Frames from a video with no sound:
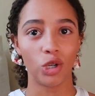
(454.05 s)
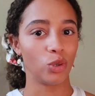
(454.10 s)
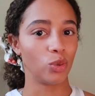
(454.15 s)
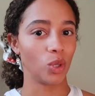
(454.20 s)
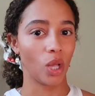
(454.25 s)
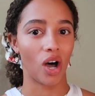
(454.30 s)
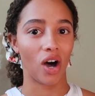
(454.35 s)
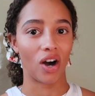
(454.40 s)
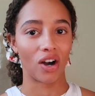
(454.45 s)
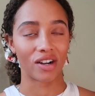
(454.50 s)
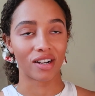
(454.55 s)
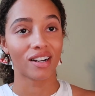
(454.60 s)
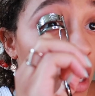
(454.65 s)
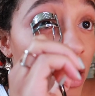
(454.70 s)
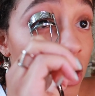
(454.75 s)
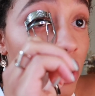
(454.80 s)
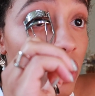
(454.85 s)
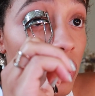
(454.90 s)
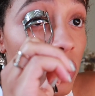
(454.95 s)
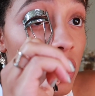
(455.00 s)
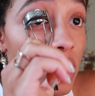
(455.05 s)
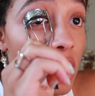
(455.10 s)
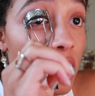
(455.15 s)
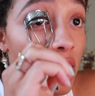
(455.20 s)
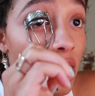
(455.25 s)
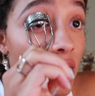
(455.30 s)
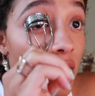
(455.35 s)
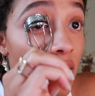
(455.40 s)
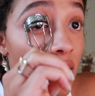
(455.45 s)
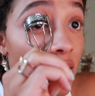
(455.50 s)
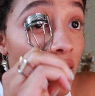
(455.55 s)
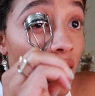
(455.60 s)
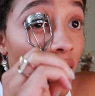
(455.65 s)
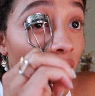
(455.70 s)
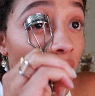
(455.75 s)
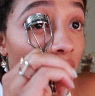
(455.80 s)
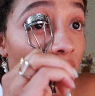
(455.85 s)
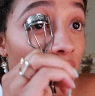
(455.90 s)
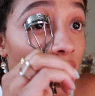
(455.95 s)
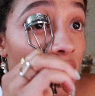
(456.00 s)
too long. I used to think that
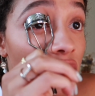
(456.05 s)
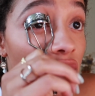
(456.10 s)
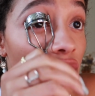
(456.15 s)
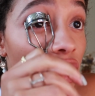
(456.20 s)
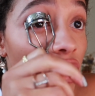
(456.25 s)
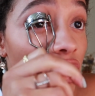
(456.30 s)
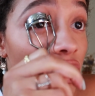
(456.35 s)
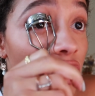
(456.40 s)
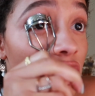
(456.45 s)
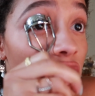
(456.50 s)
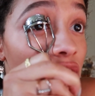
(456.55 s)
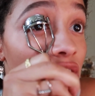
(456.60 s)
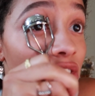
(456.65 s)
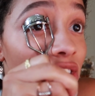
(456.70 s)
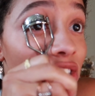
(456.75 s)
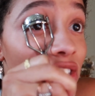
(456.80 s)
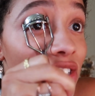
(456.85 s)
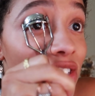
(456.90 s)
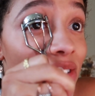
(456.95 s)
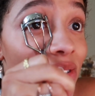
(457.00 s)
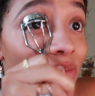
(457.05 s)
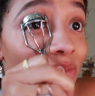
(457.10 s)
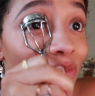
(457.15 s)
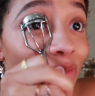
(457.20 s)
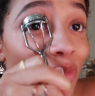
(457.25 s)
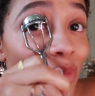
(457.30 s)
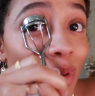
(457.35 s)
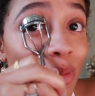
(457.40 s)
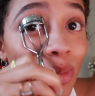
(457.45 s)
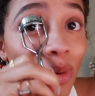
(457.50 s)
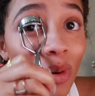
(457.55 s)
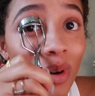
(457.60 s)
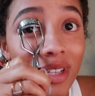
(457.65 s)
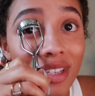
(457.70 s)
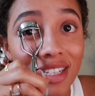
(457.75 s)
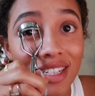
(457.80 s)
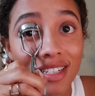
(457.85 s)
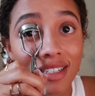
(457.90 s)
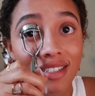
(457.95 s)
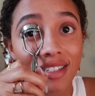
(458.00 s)
eyelash curlers were
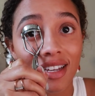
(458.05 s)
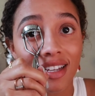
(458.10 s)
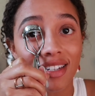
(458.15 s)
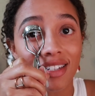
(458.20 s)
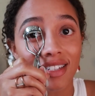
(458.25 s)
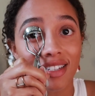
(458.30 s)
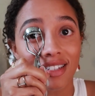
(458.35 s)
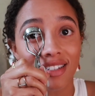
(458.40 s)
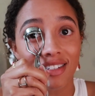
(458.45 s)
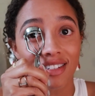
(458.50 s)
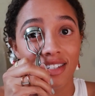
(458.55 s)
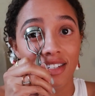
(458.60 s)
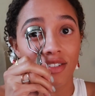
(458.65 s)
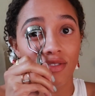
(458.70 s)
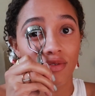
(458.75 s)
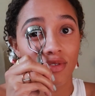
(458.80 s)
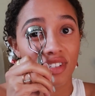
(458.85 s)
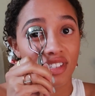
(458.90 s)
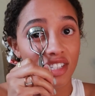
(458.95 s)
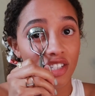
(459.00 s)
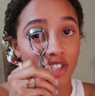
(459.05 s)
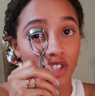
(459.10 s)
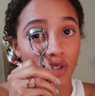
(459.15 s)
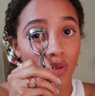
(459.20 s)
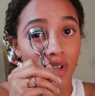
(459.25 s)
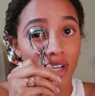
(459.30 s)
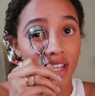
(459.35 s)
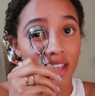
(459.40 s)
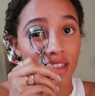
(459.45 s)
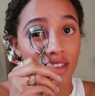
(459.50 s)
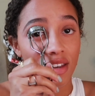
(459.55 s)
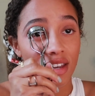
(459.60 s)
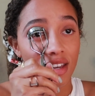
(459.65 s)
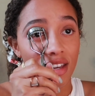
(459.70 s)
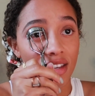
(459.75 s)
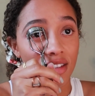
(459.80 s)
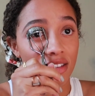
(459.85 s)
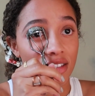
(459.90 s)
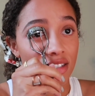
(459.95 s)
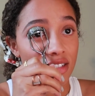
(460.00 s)
pointless and didn't really do
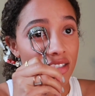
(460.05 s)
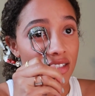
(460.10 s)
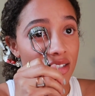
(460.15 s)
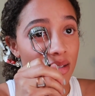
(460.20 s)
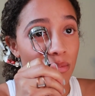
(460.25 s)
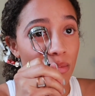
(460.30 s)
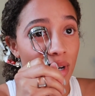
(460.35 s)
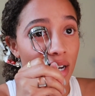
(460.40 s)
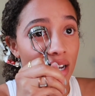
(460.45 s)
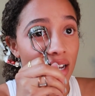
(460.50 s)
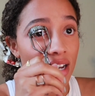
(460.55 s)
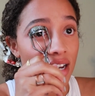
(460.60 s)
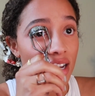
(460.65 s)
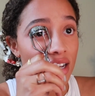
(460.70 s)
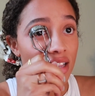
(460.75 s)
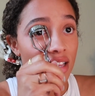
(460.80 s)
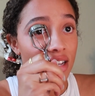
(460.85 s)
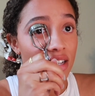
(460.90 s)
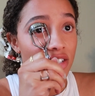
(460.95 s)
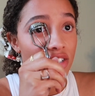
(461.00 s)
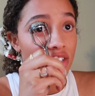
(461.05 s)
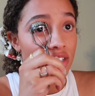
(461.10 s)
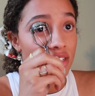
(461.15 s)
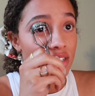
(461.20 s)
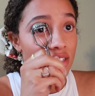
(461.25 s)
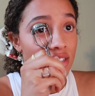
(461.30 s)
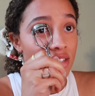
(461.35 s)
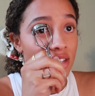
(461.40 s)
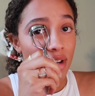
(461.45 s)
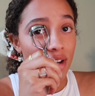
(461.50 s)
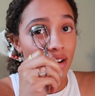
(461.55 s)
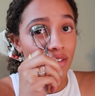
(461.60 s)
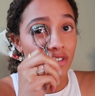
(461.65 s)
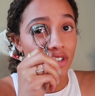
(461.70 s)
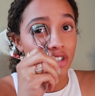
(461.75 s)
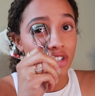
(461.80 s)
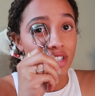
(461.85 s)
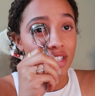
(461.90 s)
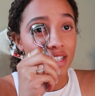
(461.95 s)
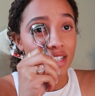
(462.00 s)
anything, at least to my eyelashes, but
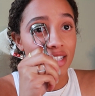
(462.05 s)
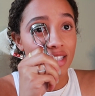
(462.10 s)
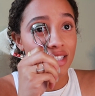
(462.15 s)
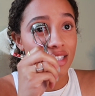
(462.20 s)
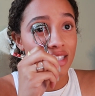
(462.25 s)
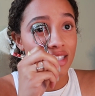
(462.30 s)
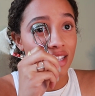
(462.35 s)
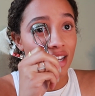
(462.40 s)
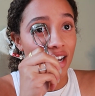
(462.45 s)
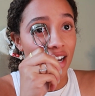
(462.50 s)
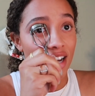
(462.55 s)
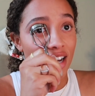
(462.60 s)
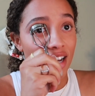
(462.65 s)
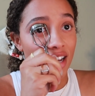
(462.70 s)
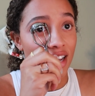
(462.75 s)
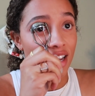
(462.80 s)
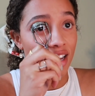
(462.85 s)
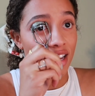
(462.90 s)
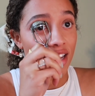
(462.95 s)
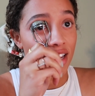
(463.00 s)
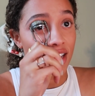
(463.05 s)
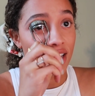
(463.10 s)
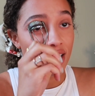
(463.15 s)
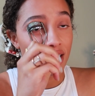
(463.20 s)
ever since I